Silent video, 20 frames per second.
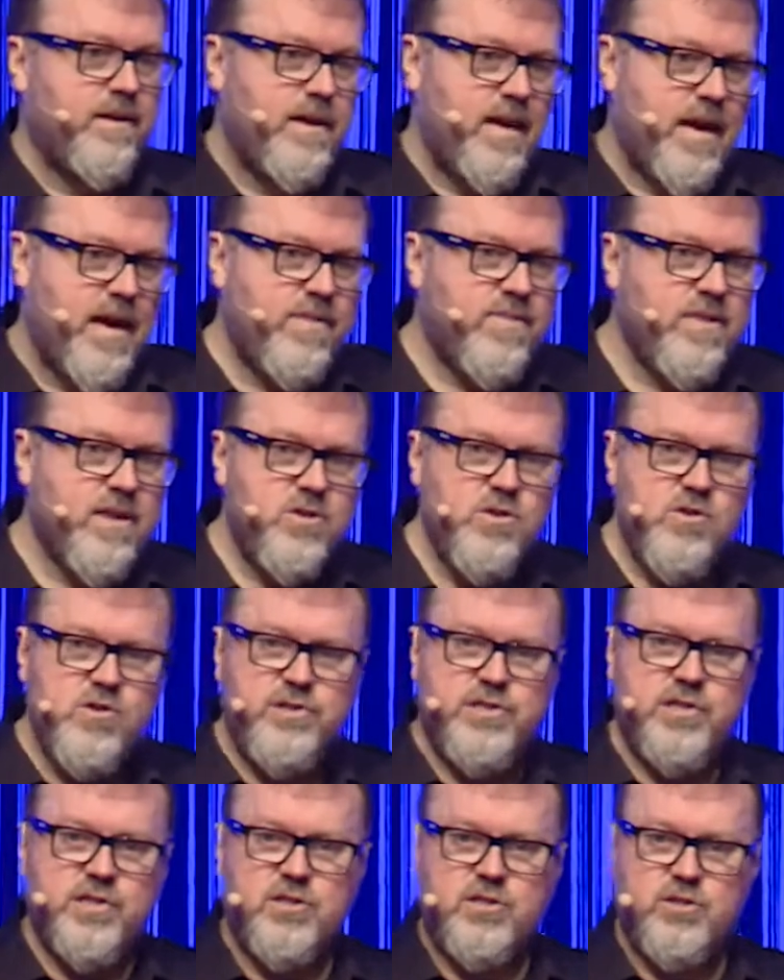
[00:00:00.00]
and then
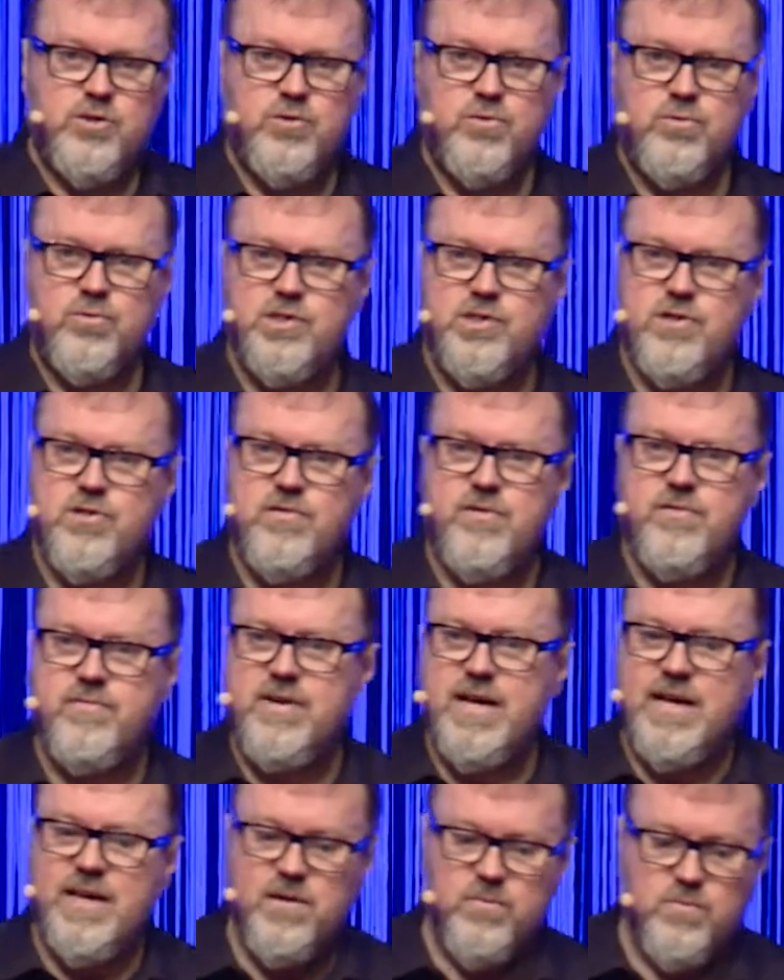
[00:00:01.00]
using the tools that are
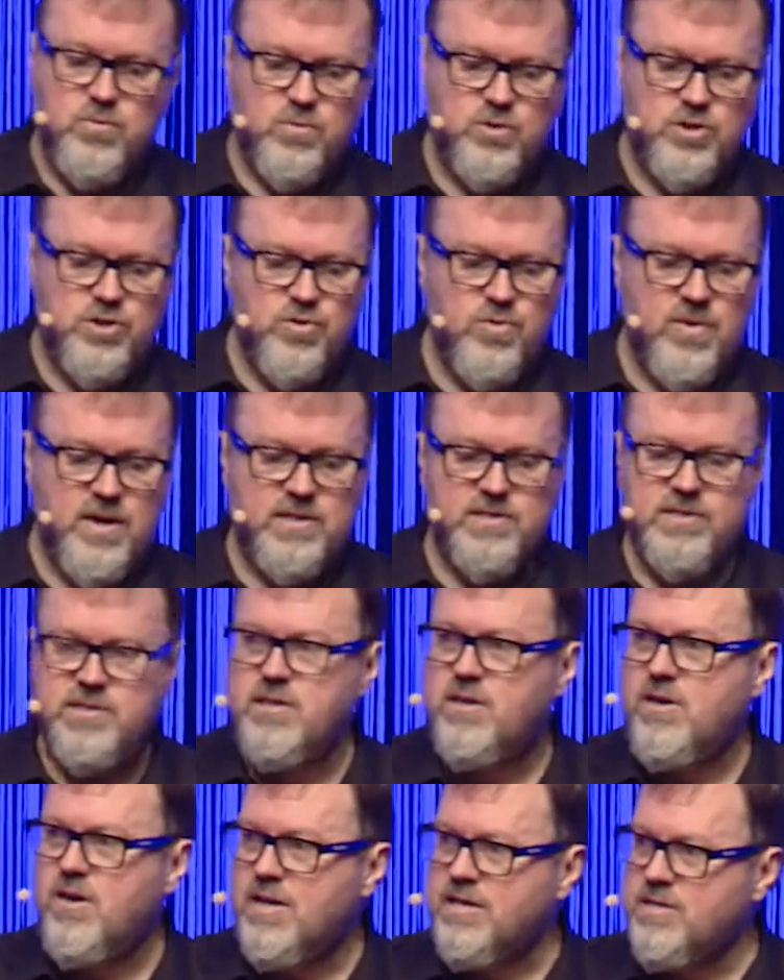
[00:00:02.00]
available to us,
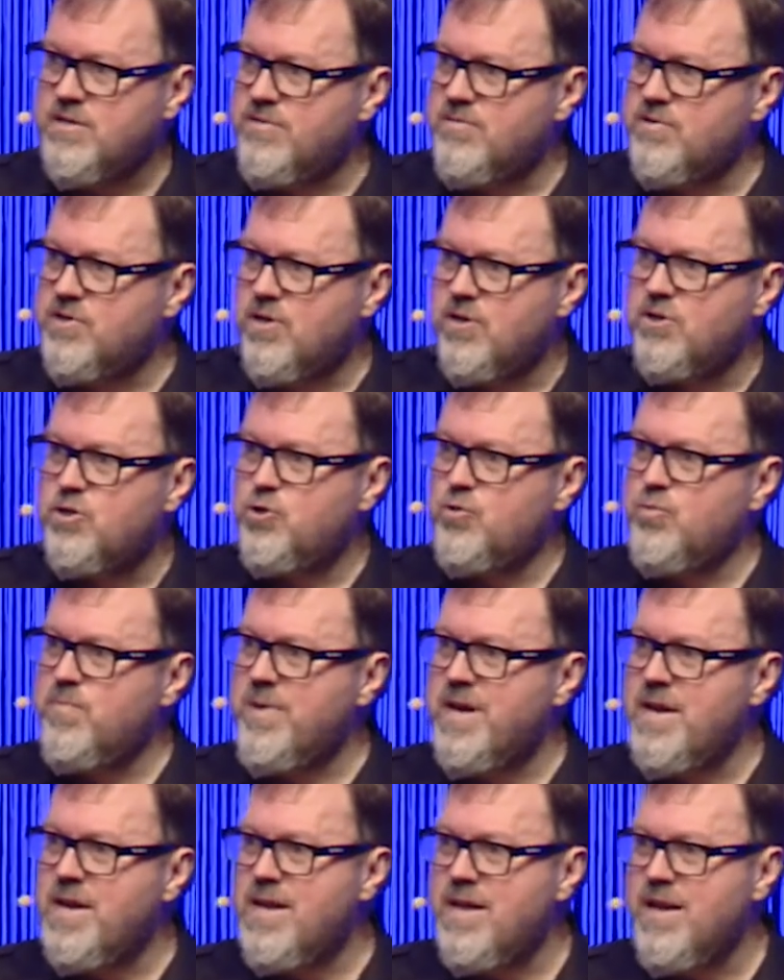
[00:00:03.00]
the likes of social
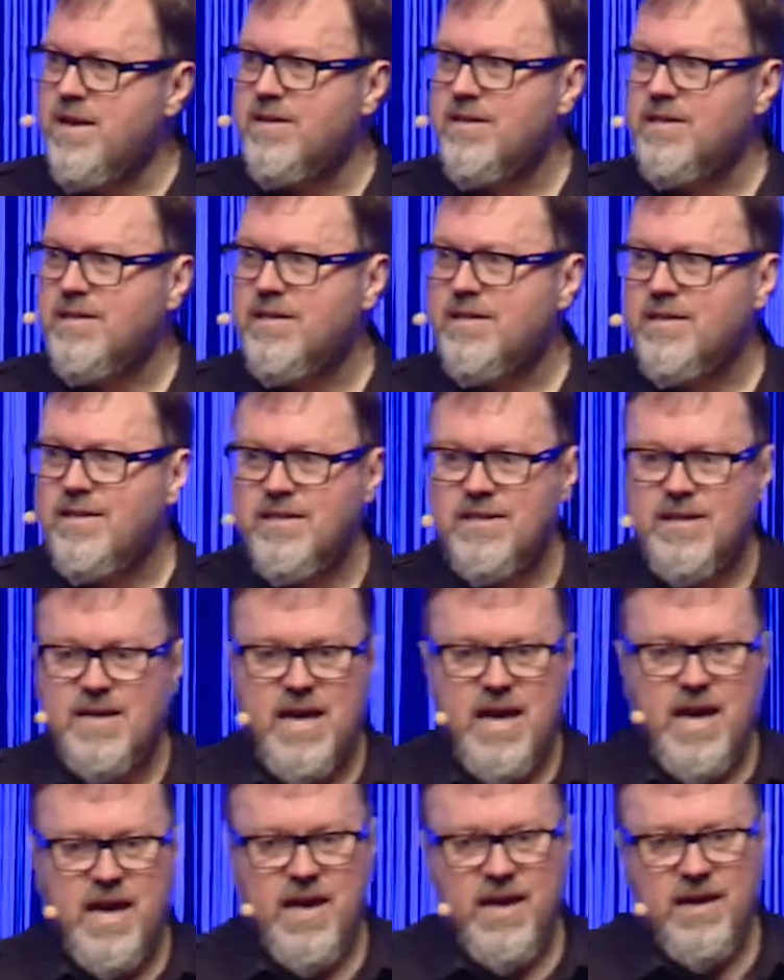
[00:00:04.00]
media
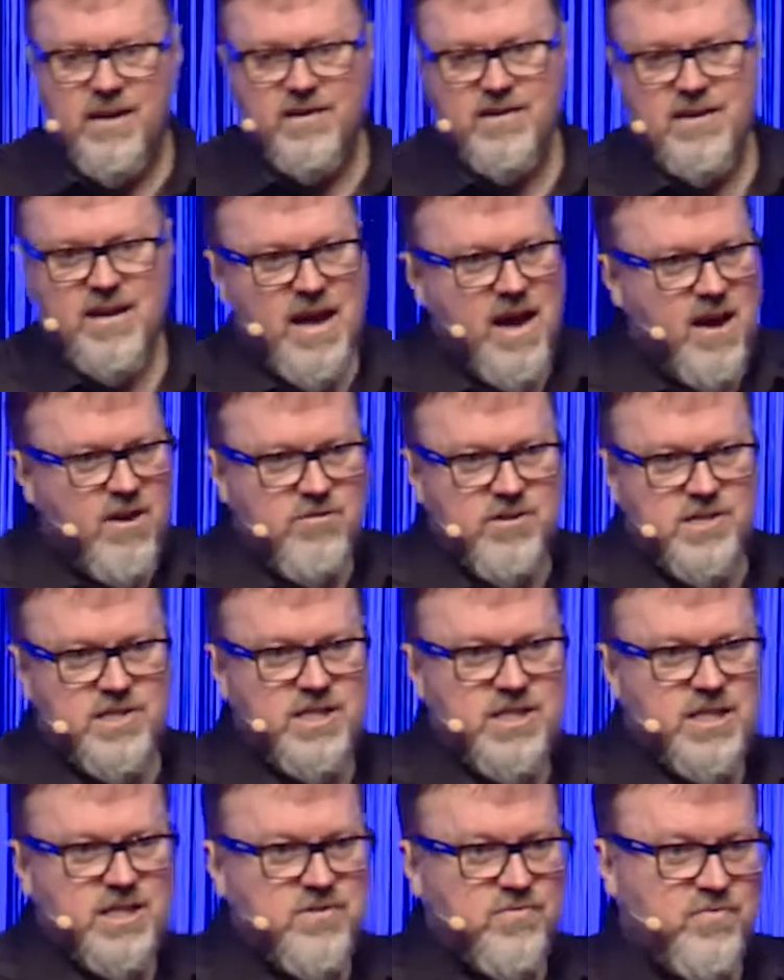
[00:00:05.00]
and
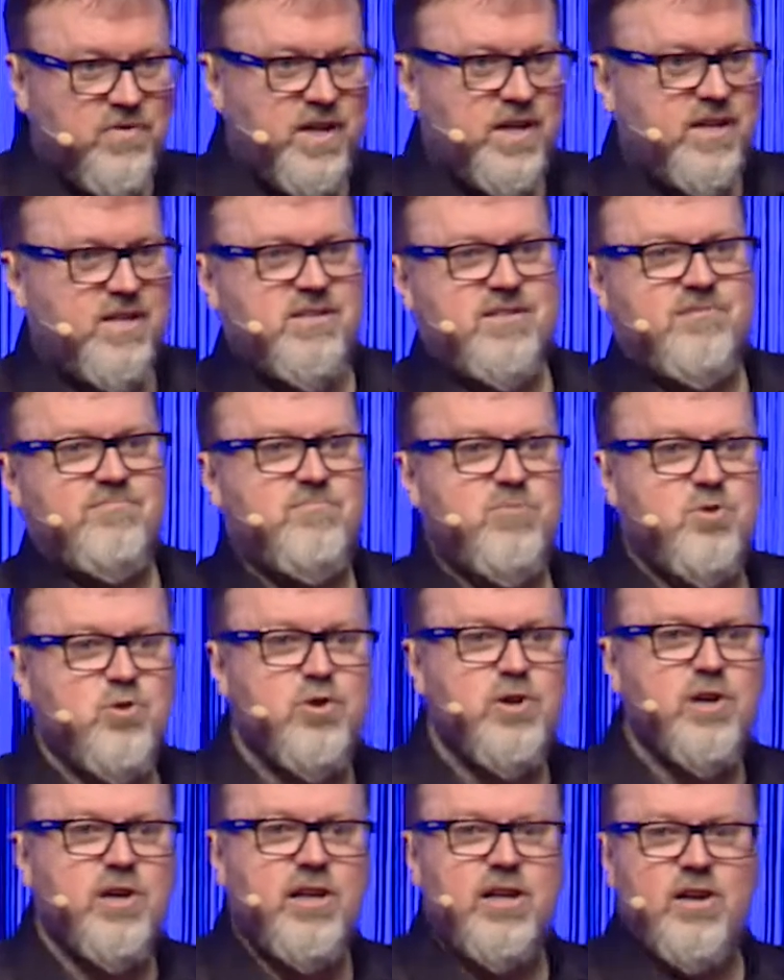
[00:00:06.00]
RSS feeds,
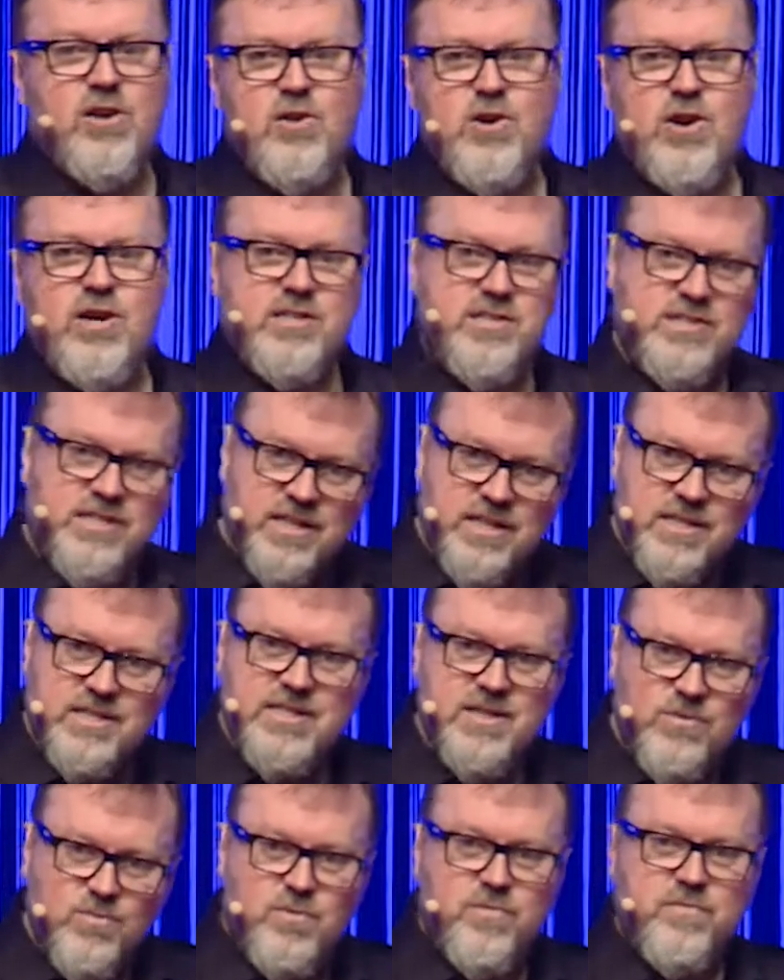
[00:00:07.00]
Google Alerts, things
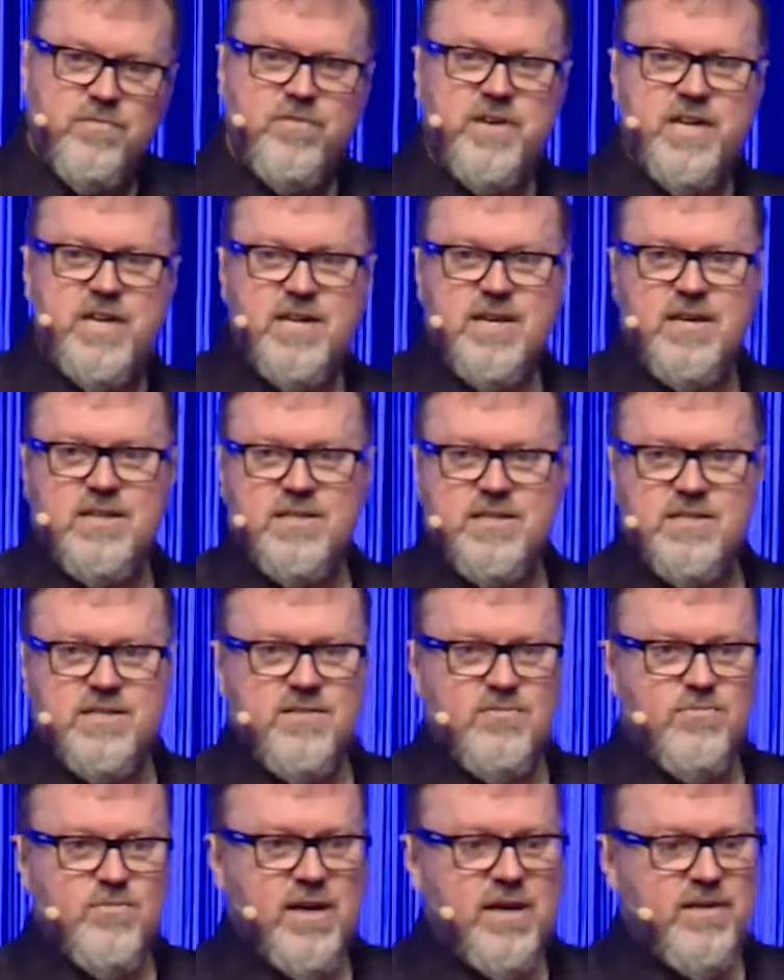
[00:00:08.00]
that will feed us
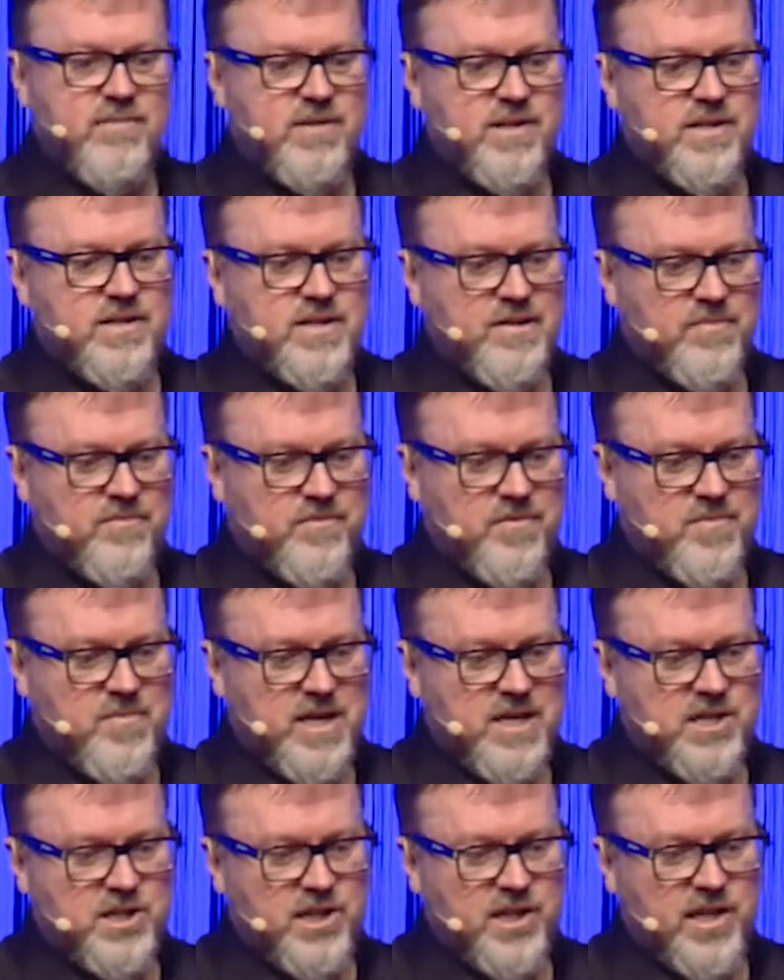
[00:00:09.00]
relevant
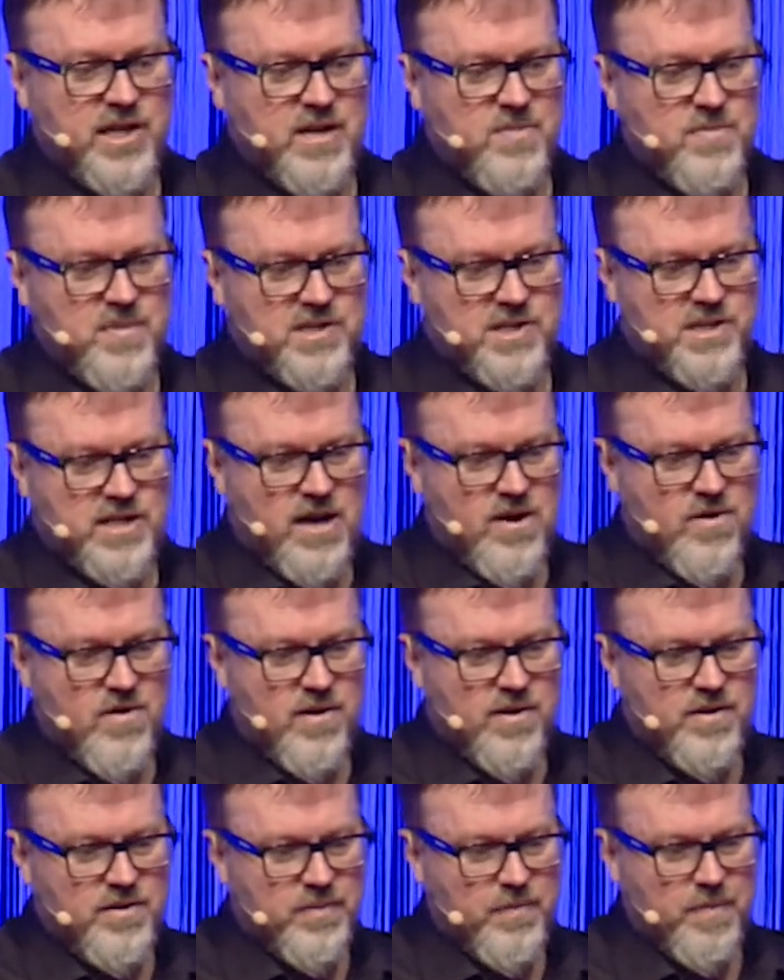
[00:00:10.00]
information to keep us current.